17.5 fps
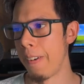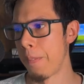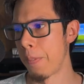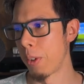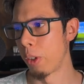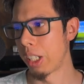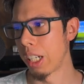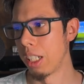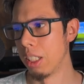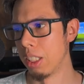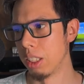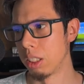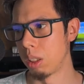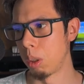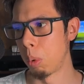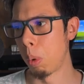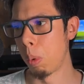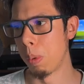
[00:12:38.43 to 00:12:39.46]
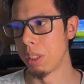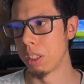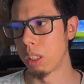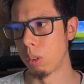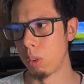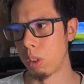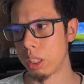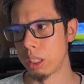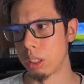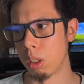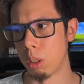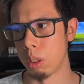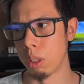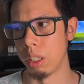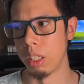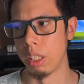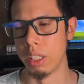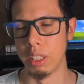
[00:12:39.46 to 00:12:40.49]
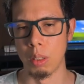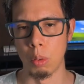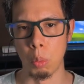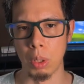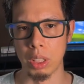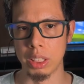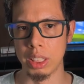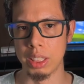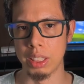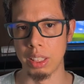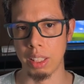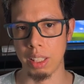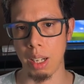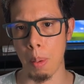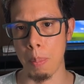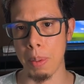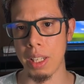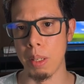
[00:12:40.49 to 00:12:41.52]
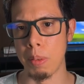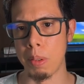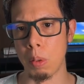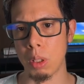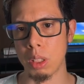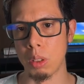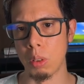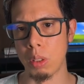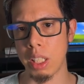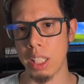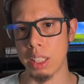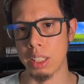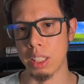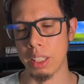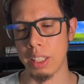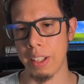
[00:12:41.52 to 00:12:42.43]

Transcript: Okay, so we want to resolve what is happening if you want to get